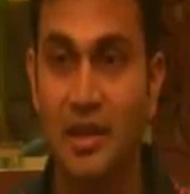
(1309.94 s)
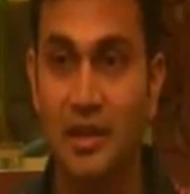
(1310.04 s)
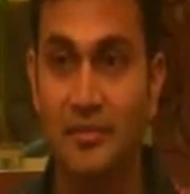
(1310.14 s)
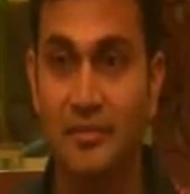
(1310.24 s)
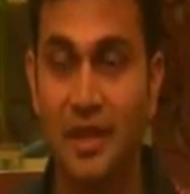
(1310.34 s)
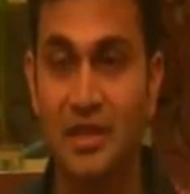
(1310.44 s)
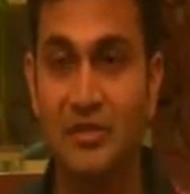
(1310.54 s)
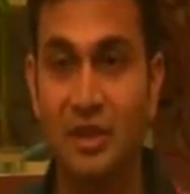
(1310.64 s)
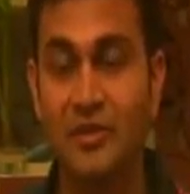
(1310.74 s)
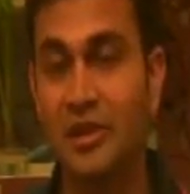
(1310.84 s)

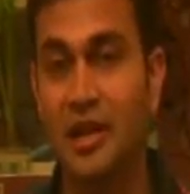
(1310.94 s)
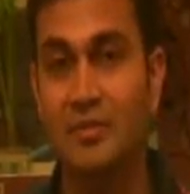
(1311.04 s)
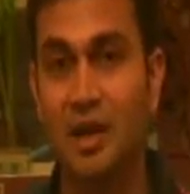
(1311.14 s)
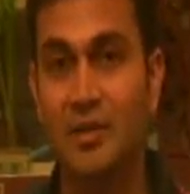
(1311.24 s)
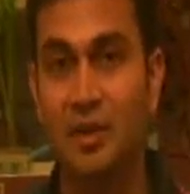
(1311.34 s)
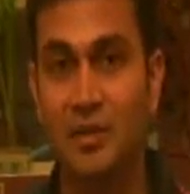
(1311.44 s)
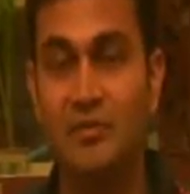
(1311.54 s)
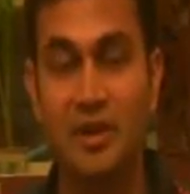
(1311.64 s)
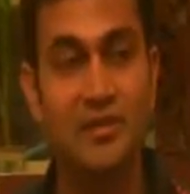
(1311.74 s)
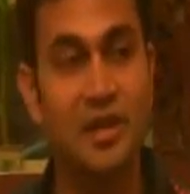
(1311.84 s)
And in general,
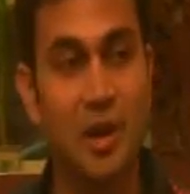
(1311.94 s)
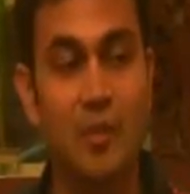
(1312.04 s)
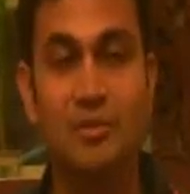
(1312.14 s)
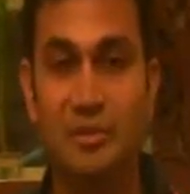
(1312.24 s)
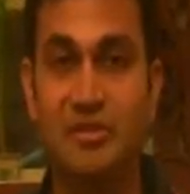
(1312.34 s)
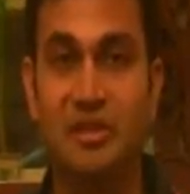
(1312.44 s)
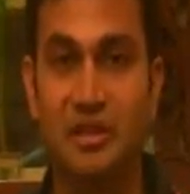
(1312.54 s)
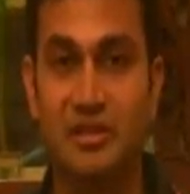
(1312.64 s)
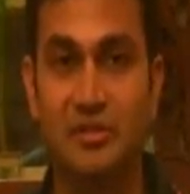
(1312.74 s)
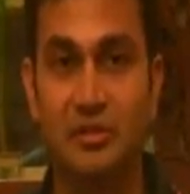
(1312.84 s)
I'm very, very
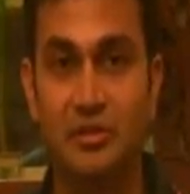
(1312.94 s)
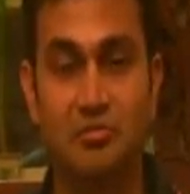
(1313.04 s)
optimistic.